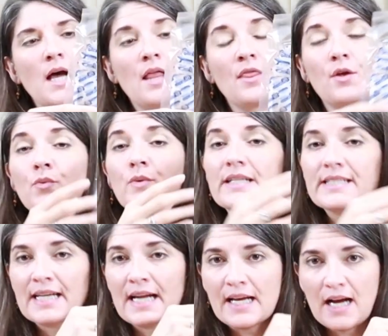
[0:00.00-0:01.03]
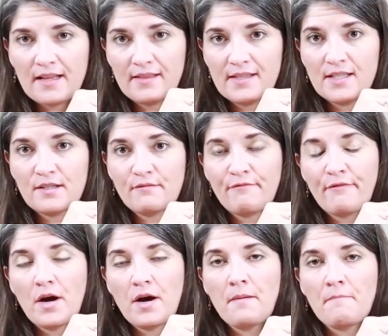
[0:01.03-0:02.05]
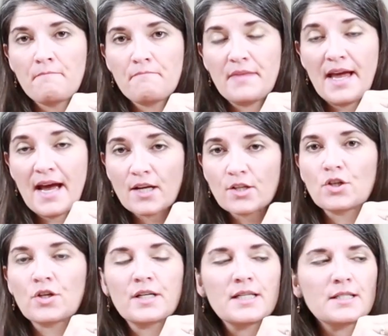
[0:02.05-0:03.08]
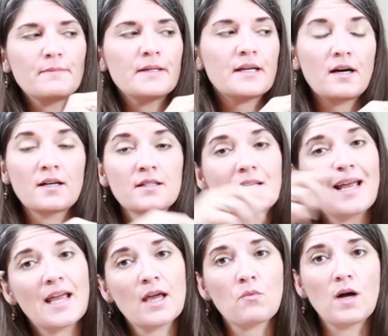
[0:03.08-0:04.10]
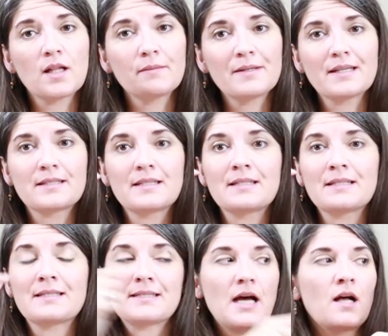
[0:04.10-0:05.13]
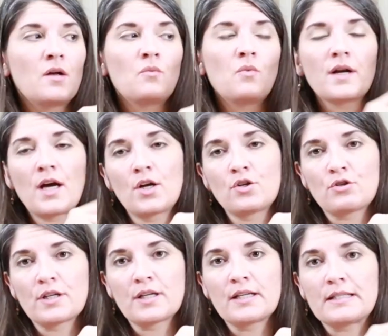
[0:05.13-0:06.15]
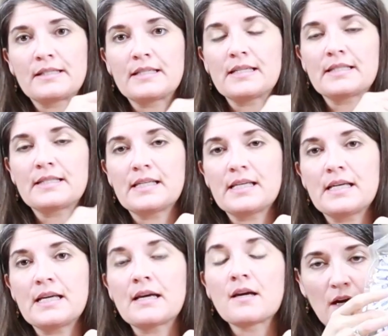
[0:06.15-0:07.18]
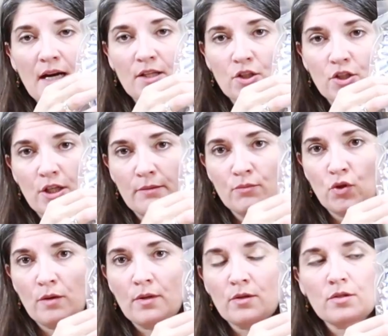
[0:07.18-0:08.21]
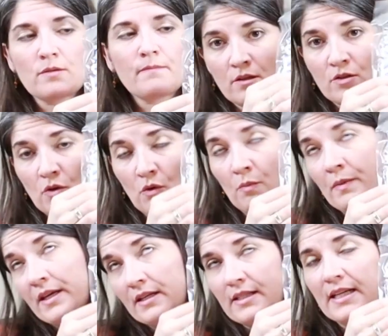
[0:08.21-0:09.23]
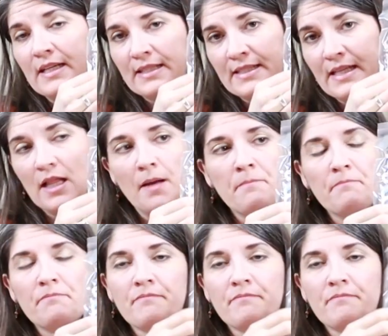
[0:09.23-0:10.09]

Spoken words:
The reason I got these from Azure is because Wallaby doesn't sell 100 cc oxygen absorbers. So because they didn't sell them,